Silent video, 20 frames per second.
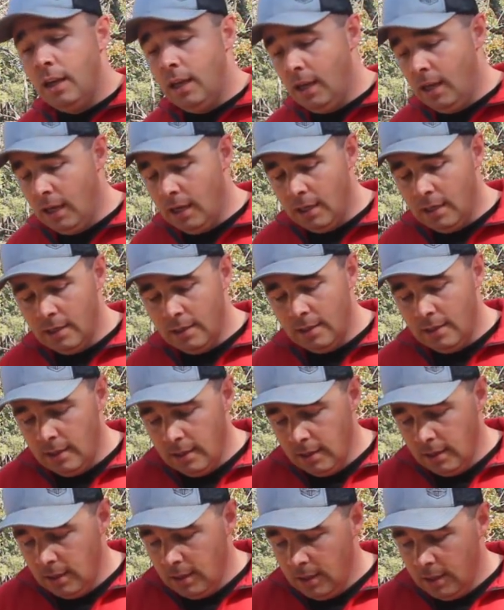And
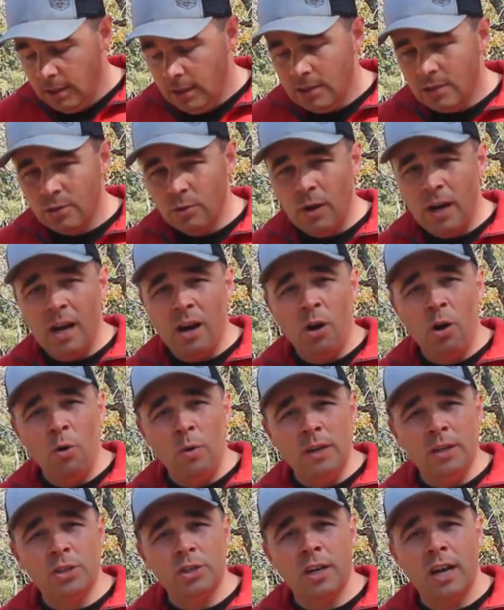so I
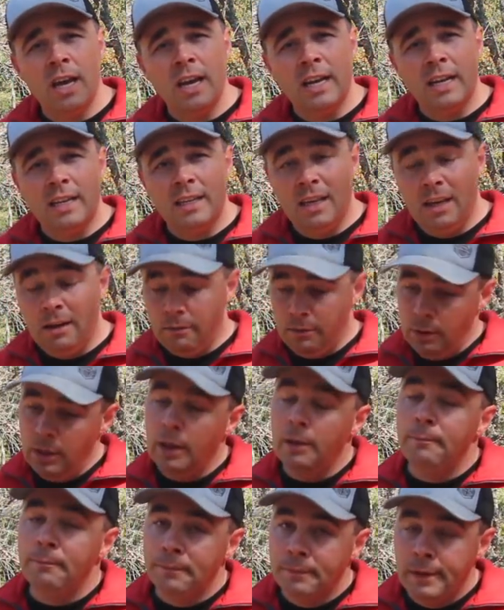always try to,
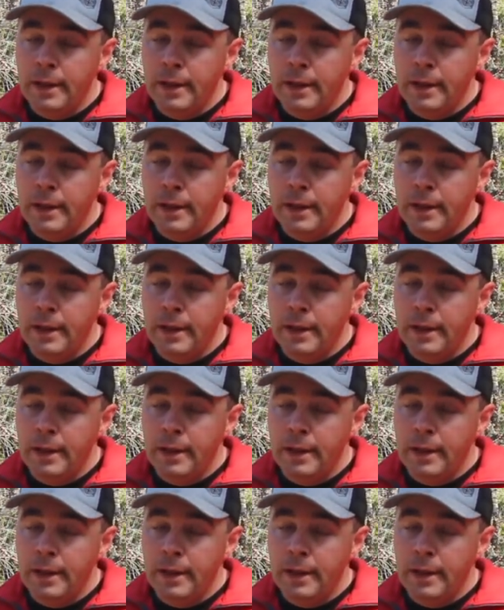well,